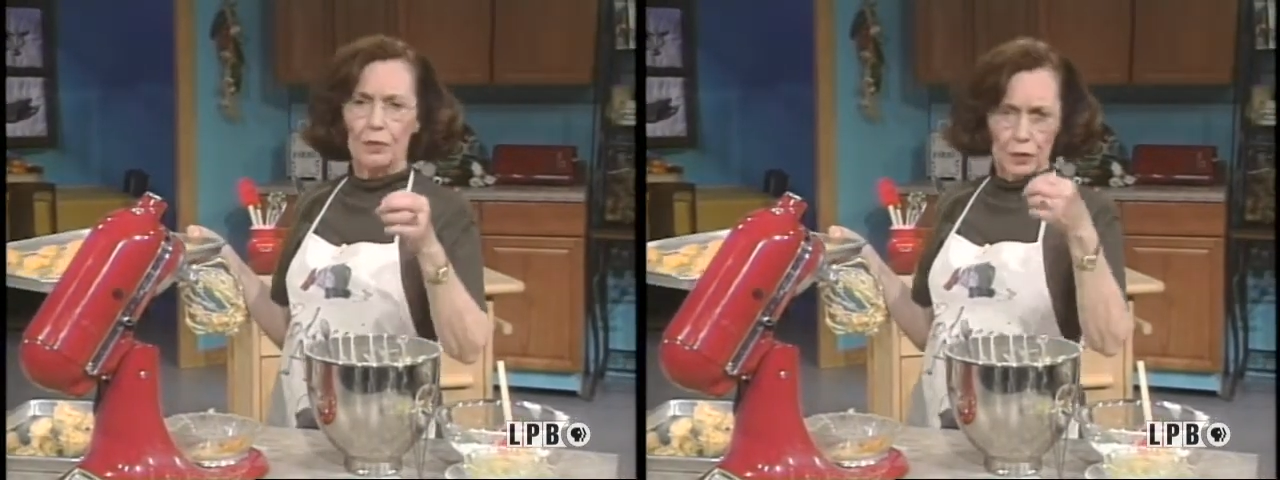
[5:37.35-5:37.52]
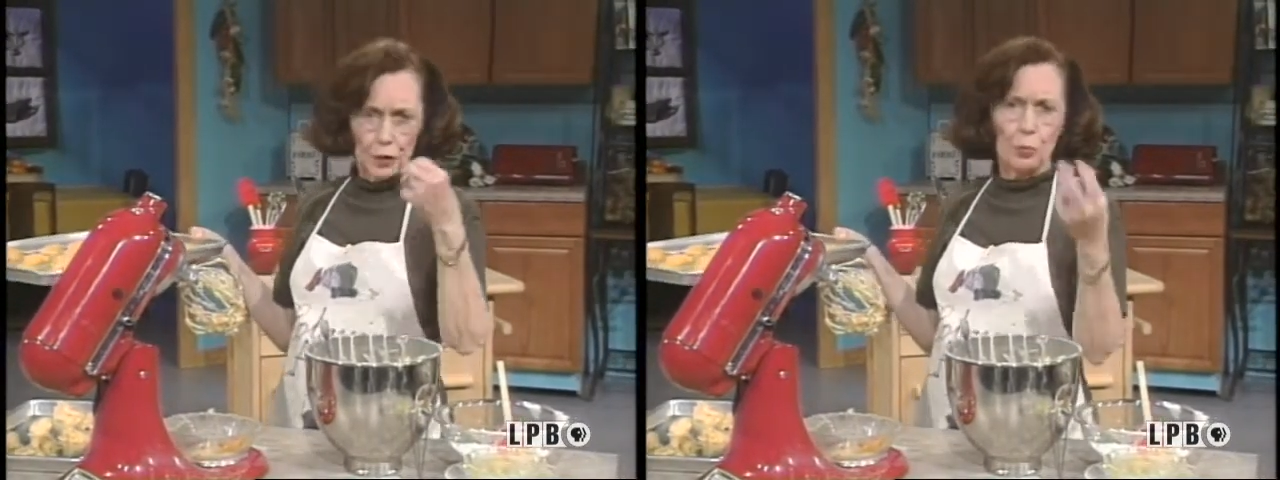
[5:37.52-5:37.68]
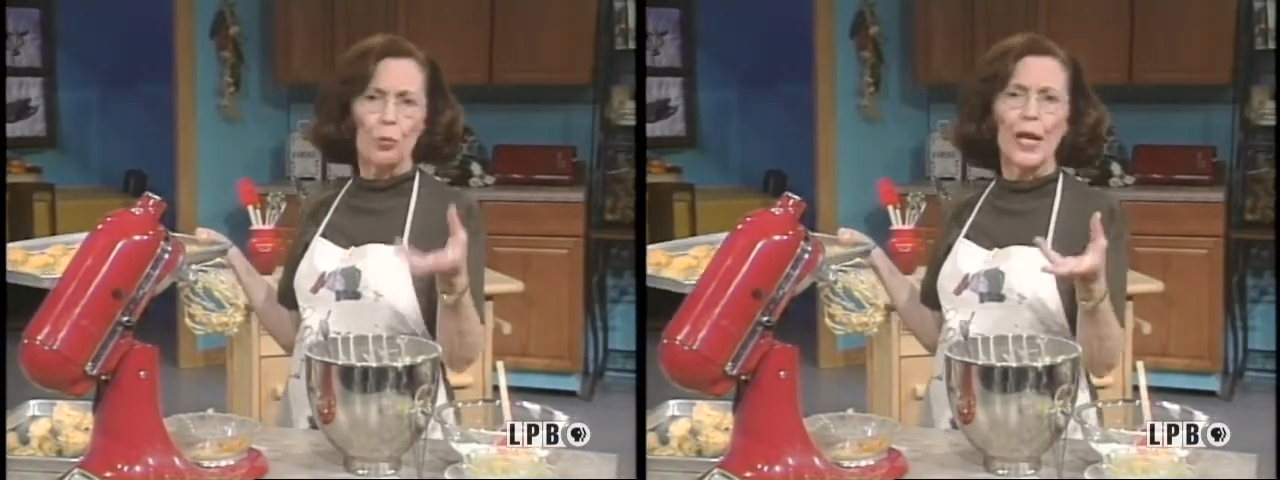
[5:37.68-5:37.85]
the
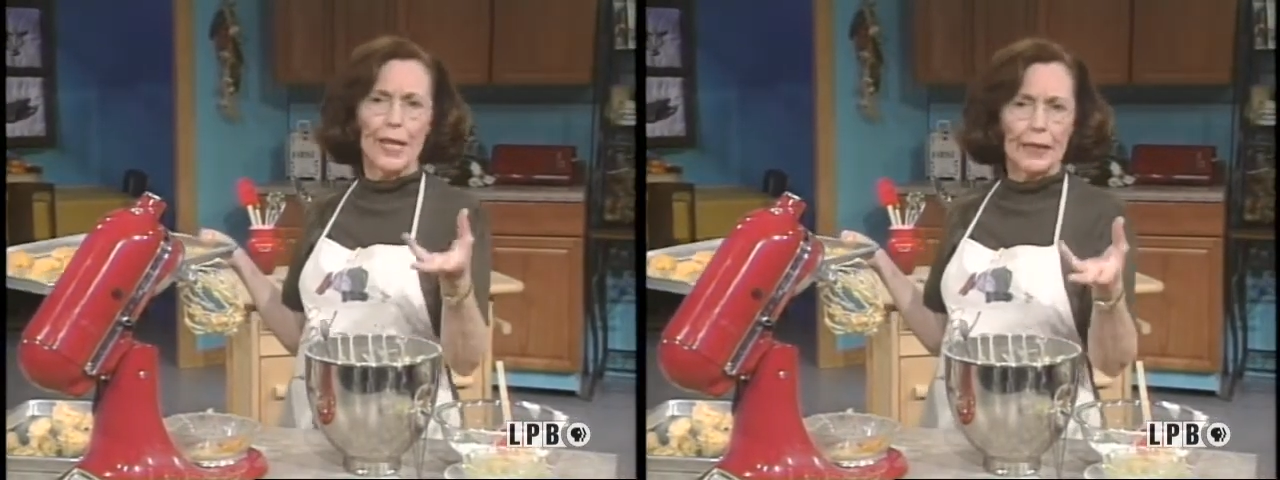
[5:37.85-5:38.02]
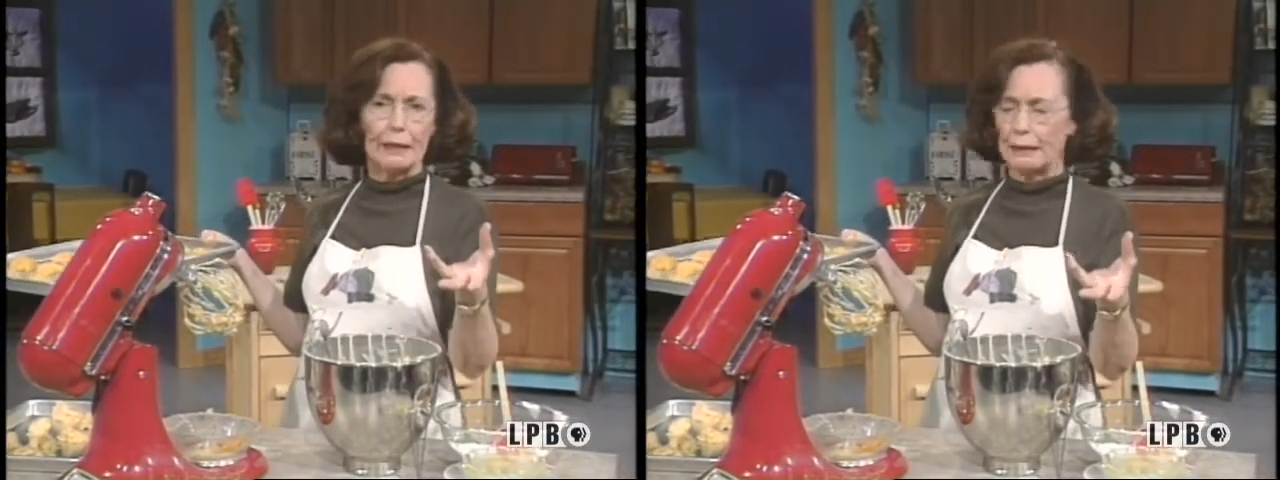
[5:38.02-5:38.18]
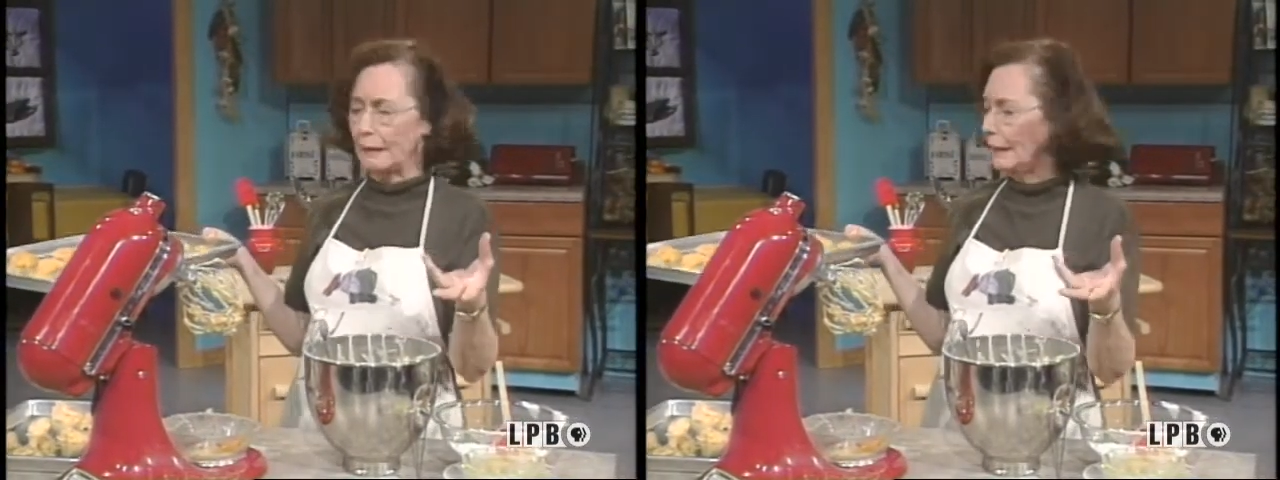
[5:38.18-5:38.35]
spreading
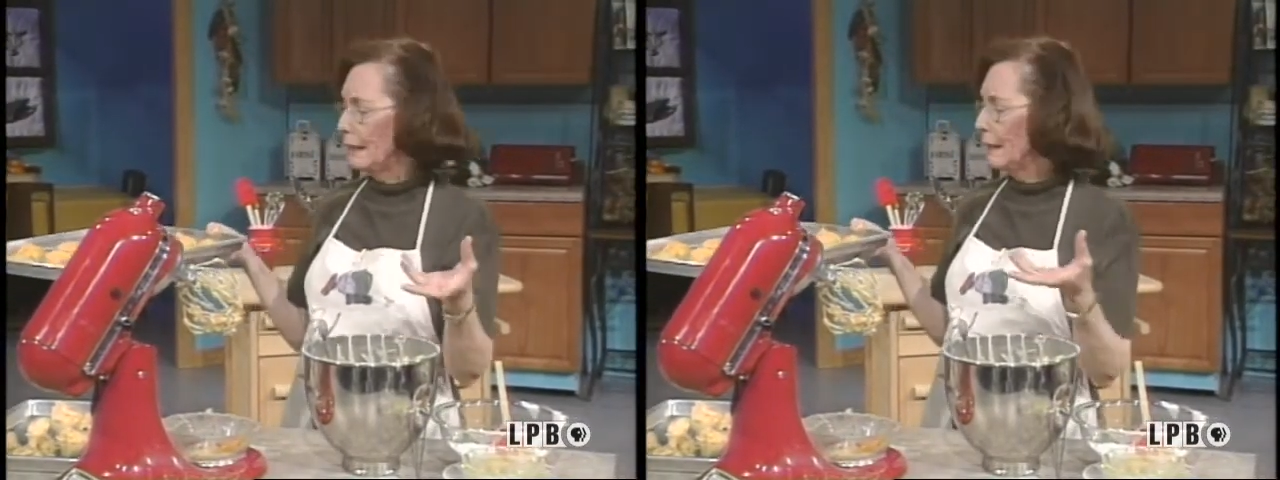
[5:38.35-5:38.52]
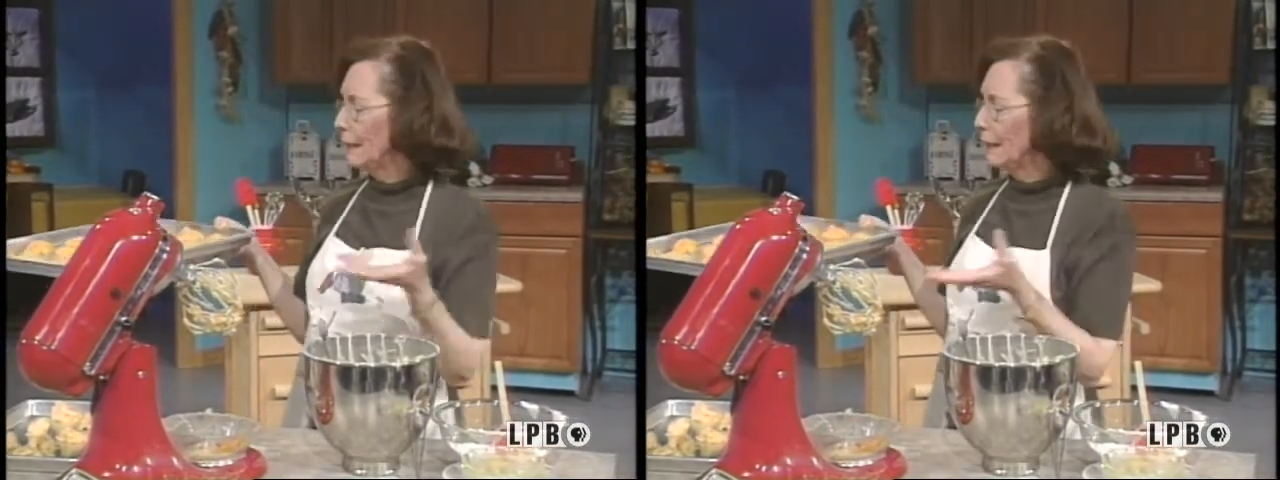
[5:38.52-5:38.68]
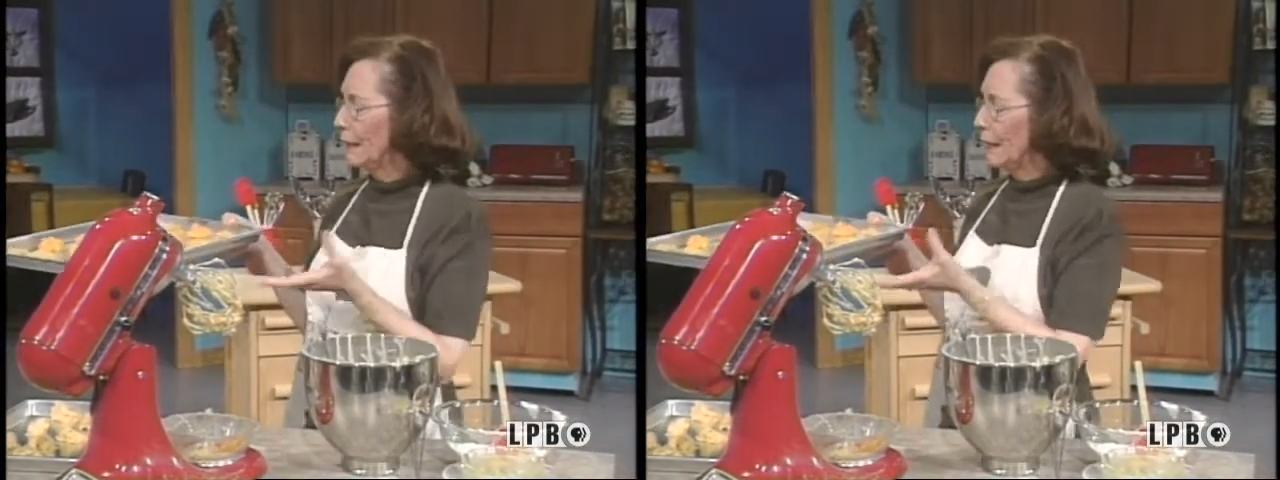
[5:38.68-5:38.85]

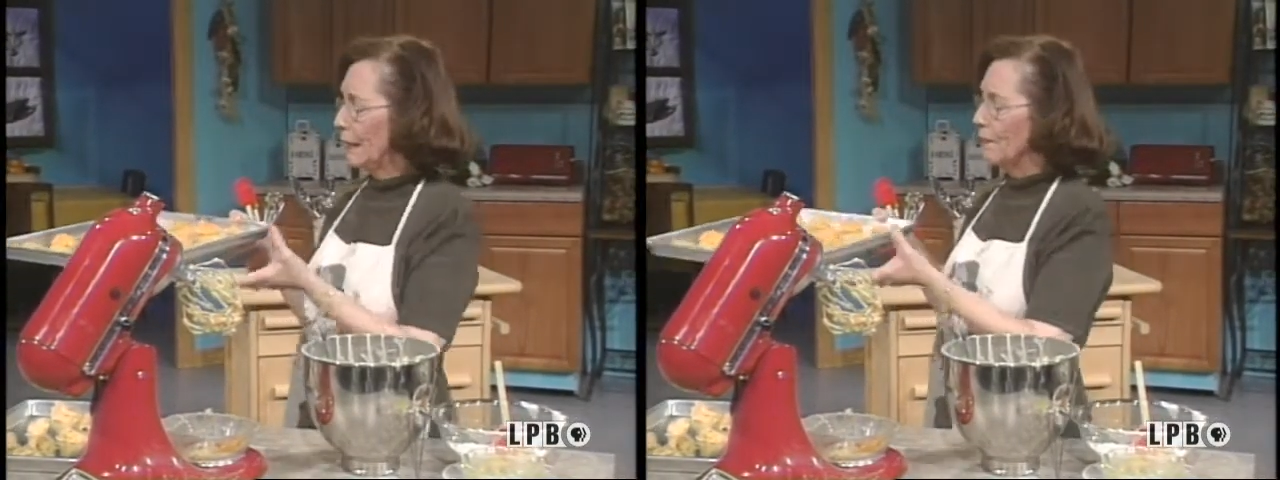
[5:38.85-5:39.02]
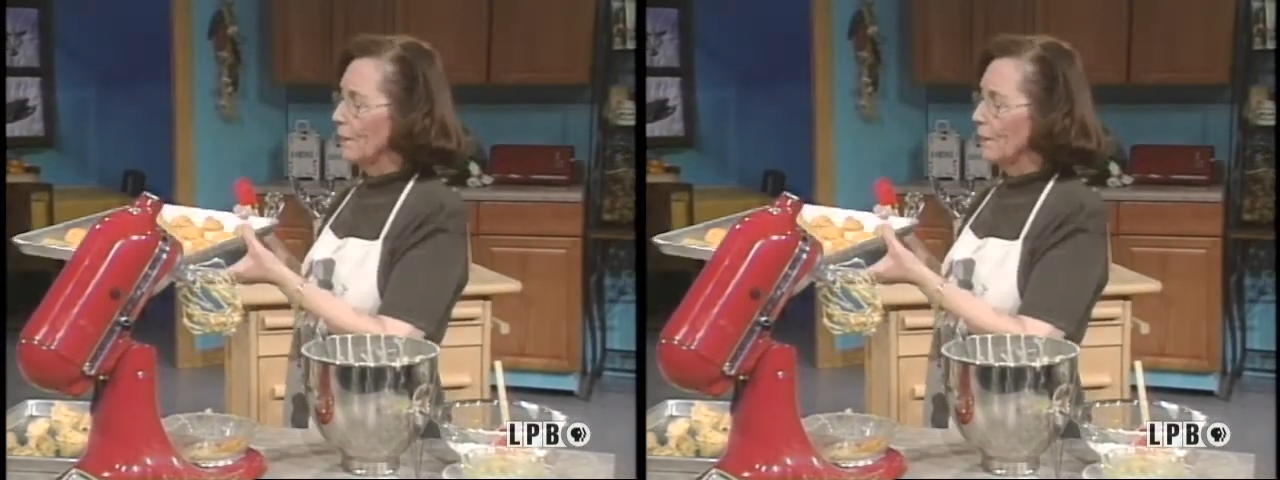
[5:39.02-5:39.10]
consistency.